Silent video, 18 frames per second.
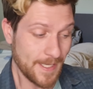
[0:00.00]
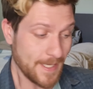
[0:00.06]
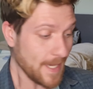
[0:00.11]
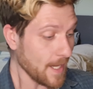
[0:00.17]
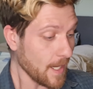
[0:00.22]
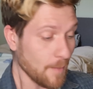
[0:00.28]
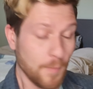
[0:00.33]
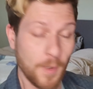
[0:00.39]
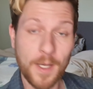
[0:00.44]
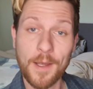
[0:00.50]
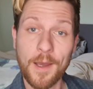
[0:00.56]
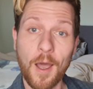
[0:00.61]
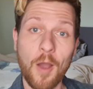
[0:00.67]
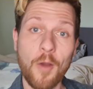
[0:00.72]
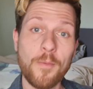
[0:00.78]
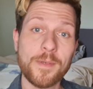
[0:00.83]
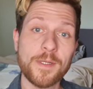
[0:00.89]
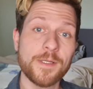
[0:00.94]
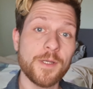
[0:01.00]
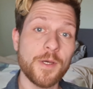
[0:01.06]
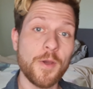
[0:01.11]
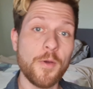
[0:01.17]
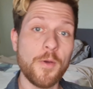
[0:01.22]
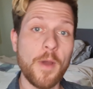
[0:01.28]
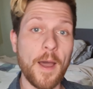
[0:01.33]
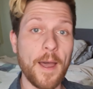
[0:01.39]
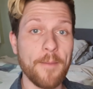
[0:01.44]
yeah, I'm going to hope to
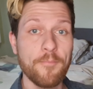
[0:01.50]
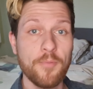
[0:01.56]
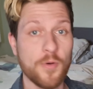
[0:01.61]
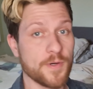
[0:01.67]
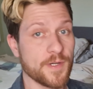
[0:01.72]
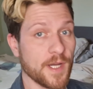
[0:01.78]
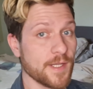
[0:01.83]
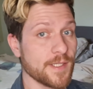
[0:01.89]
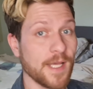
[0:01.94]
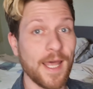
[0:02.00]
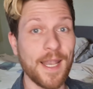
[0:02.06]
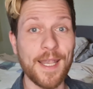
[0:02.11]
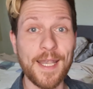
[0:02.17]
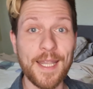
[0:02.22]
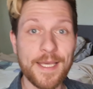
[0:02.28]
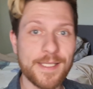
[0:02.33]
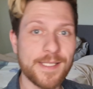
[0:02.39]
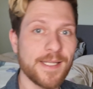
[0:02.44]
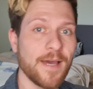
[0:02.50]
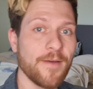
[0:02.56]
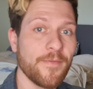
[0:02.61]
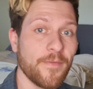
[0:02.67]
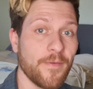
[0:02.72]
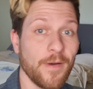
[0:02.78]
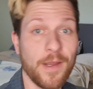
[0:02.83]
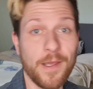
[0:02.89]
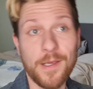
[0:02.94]
do a project at least
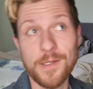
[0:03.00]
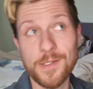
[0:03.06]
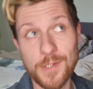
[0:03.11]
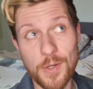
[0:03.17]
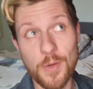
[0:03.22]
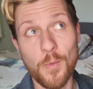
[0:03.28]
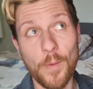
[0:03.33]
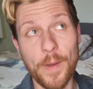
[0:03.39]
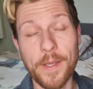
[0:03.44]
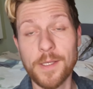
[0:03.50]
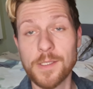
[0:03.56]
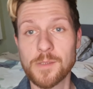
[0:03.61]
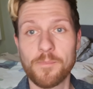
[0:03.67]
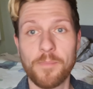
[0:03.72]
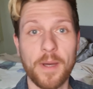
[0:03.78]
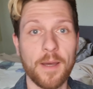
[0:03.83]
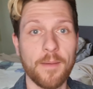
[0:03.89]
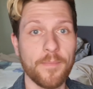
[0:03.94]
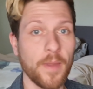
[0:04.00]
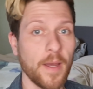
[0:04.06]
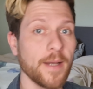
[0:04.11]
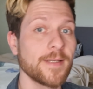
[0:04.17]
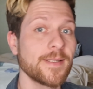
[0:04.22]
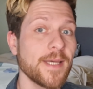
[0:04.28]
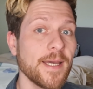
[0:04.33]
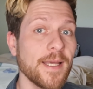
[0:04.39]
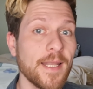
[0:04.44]
every 2 weeks, but
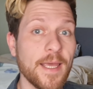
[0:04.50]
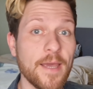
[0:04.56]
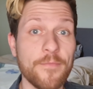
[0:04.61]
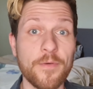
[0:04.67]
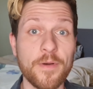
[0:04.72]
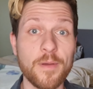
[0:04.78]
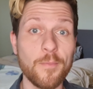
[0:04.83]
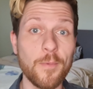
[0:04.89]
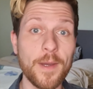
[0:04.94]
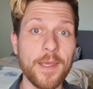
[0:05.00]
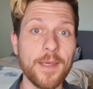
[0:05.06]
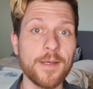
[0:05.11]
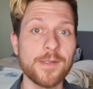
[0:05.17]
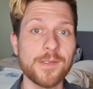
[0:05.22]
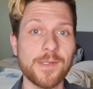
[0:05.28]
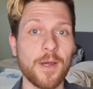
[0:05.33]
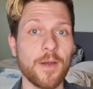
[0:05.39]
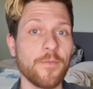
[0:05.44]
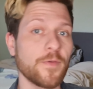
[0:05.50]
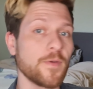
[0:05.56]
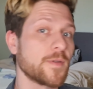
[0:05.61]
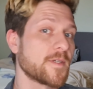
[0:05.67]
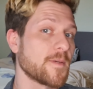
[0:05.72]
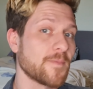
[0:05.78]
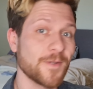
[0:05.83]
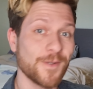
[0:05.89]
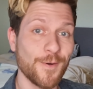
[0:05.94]
ideally every week. So if you
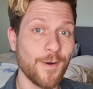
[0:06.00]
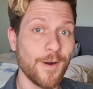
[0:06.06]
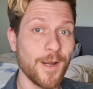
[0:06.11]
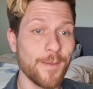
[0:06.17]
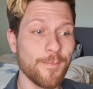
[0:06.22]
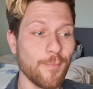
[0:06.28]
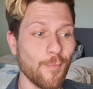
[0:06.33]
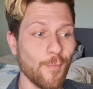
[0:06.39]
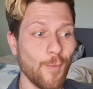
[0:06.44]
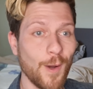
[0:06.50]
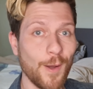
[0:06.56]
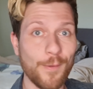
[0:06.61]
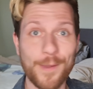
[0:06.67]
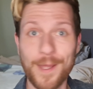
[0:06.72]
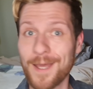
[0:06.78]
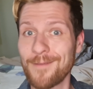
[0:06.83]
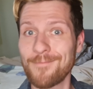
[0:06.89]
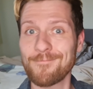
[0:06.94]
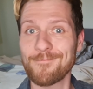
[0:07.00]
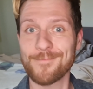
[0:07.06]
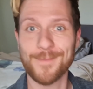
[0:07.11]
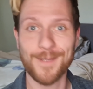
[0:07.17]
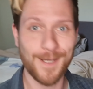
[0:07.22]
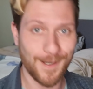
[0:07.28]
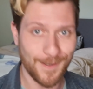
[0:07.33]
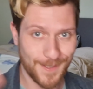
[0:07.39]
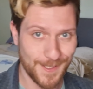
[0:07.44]
subscribe, well then,
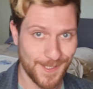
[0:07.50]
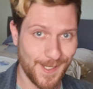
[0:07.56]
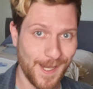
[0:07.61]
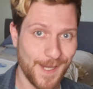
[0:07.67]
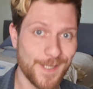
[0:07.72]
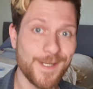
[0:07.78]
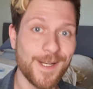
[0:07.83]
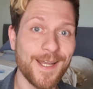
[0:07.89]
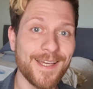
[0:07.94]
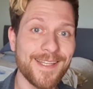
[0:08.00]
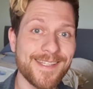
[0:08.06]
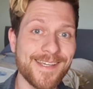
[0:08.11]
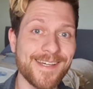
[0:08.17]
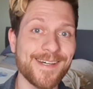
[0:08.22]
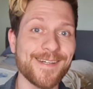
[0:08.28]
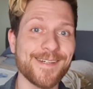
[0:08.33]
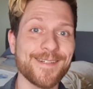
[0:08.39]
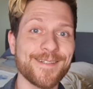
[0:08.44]
I'll just catch you later.